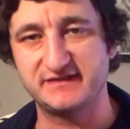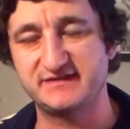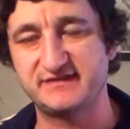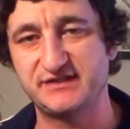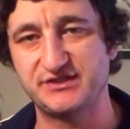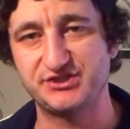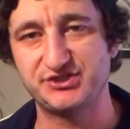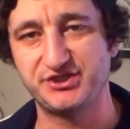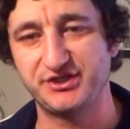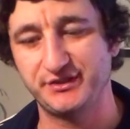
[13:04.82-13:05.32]

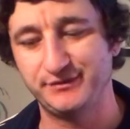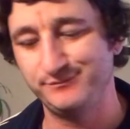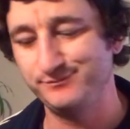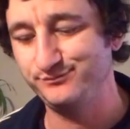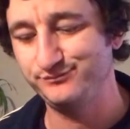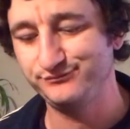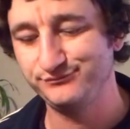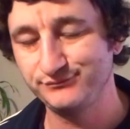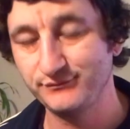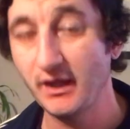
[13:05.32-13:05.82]

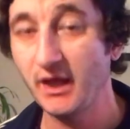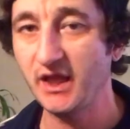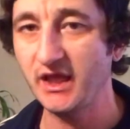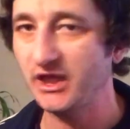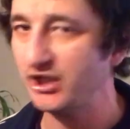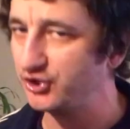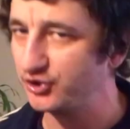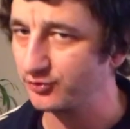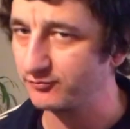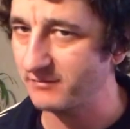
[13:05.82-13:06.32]
decision
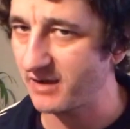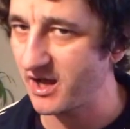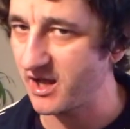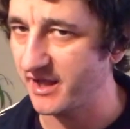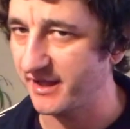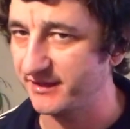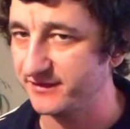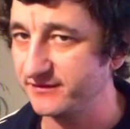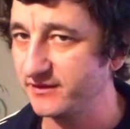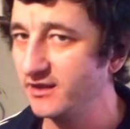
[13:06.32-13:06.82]
in your
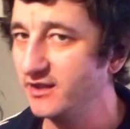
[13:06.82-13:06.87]
mind.